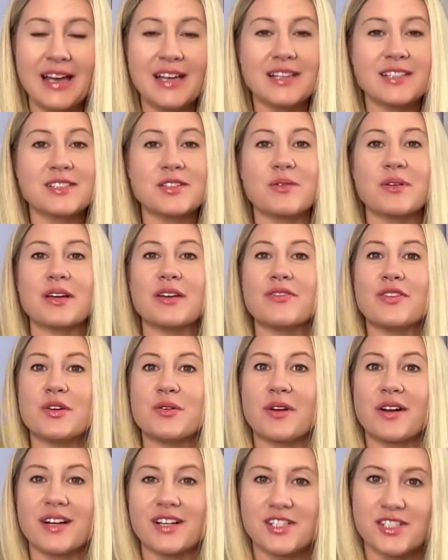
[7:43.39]
So if you
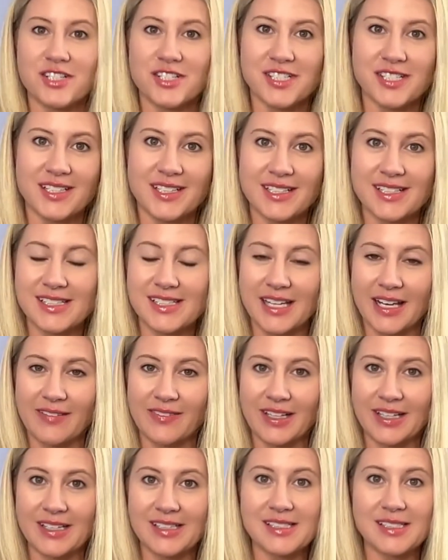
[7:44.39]
are interested in
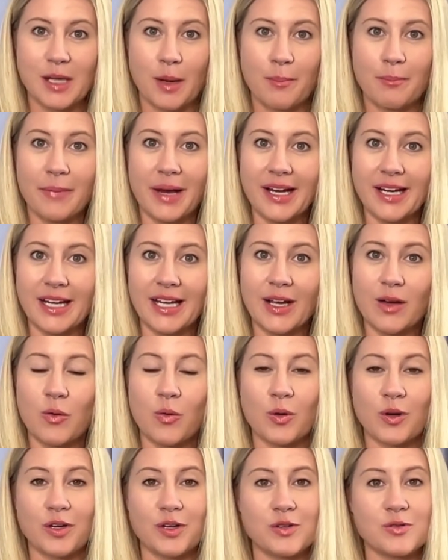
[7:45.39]
saving some money
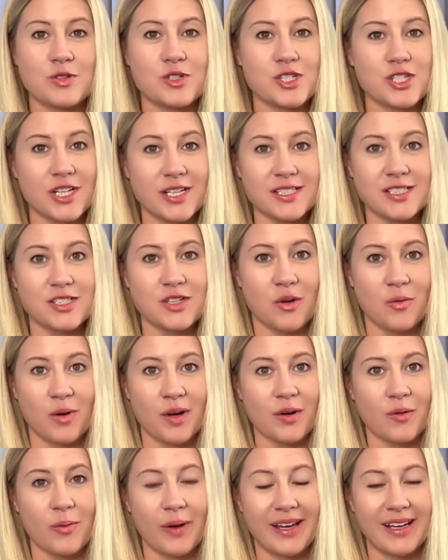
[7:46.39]
or you just don't want
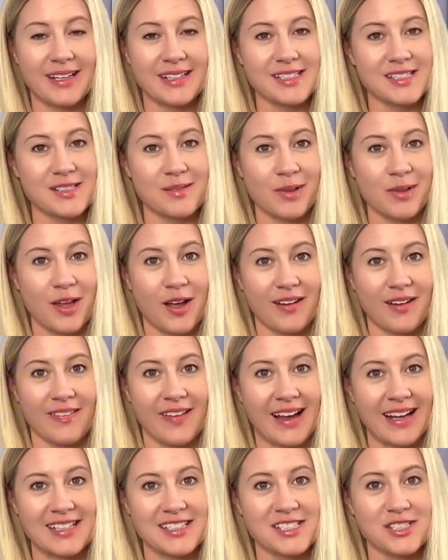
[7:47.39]
to wait in some long
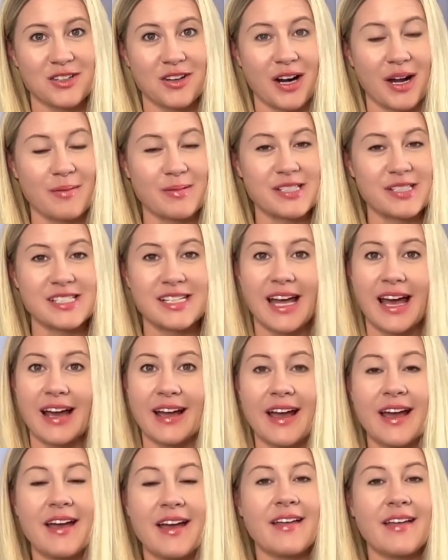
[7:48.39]
lines to grab a snack,
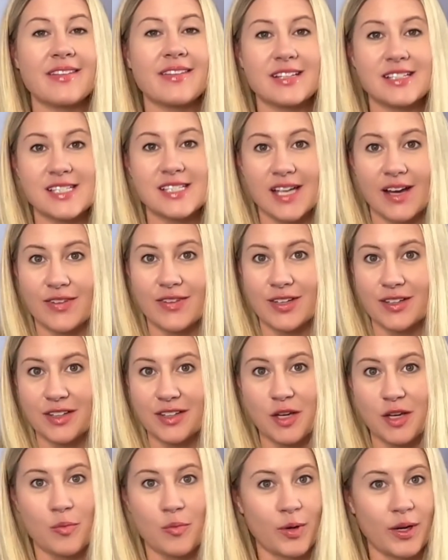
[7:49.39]
then
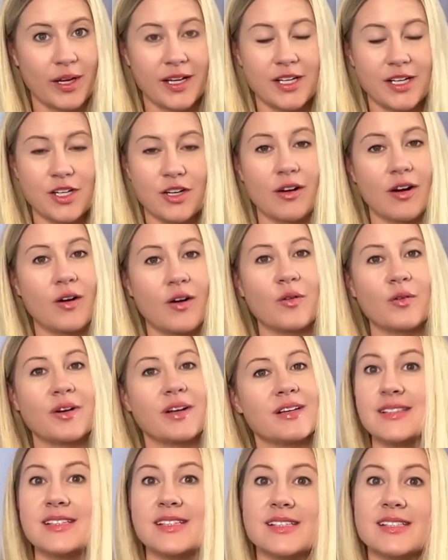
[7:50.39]
definitely bring in your
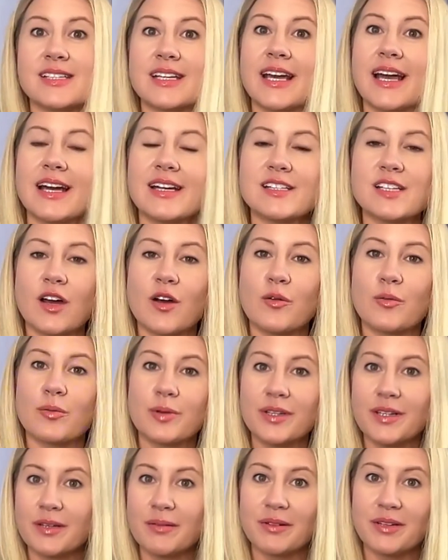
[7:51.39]
own. Disney has a
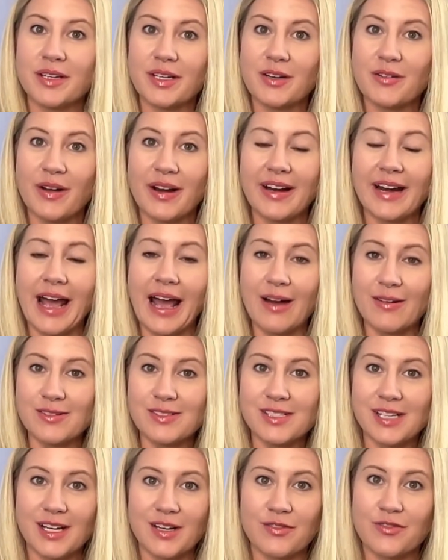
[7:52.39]
really, really great
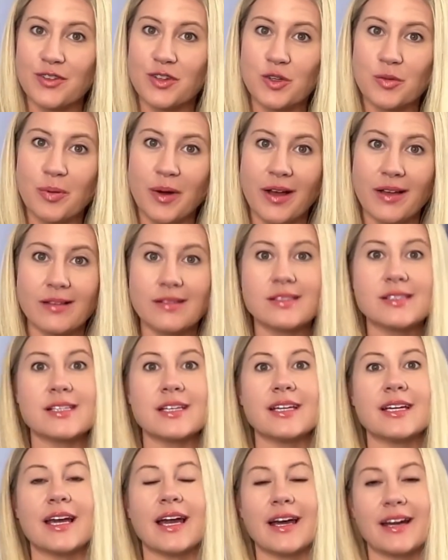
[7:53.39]
outside food
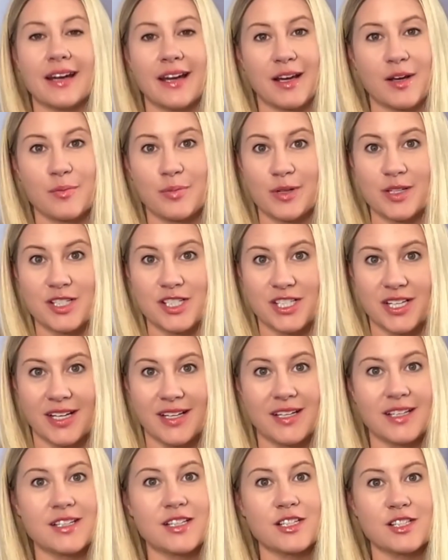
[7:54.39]
policy, and I appreciate
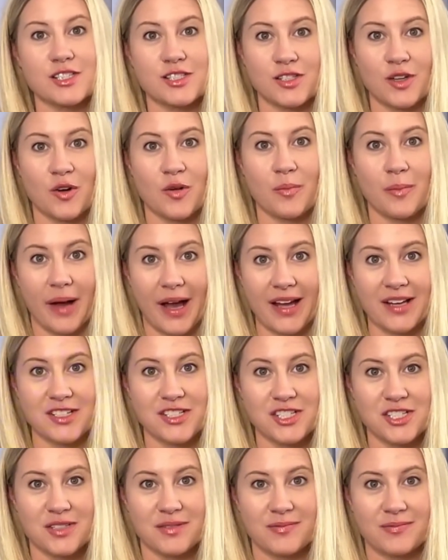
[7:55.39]
it so much.